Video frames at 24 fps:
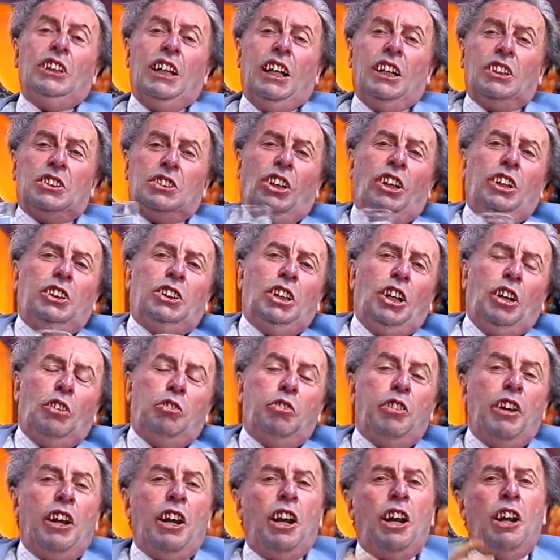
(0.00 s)
yes.
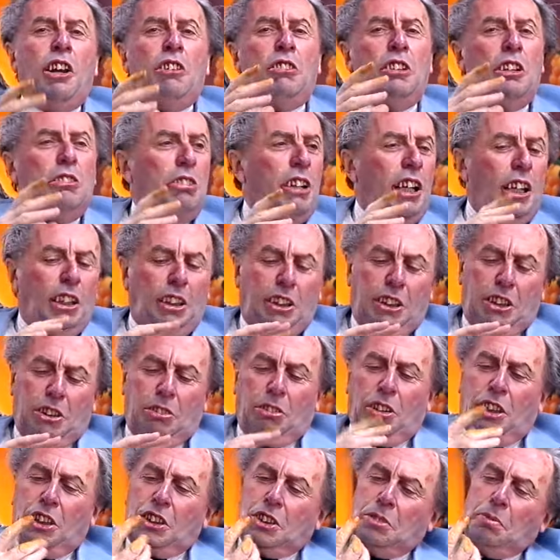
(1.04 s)
Very rarely
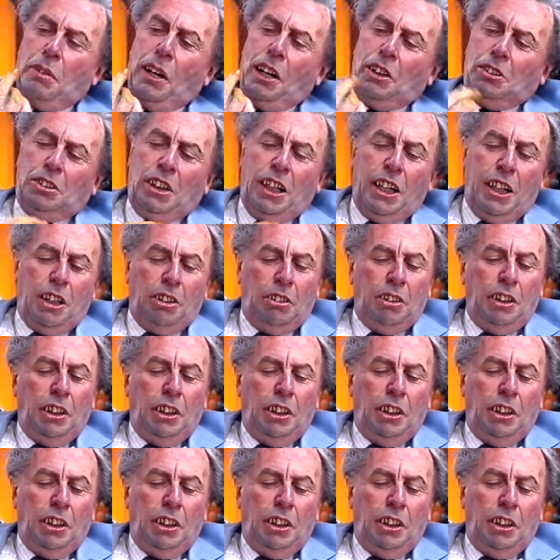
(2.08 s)
do I smoke now.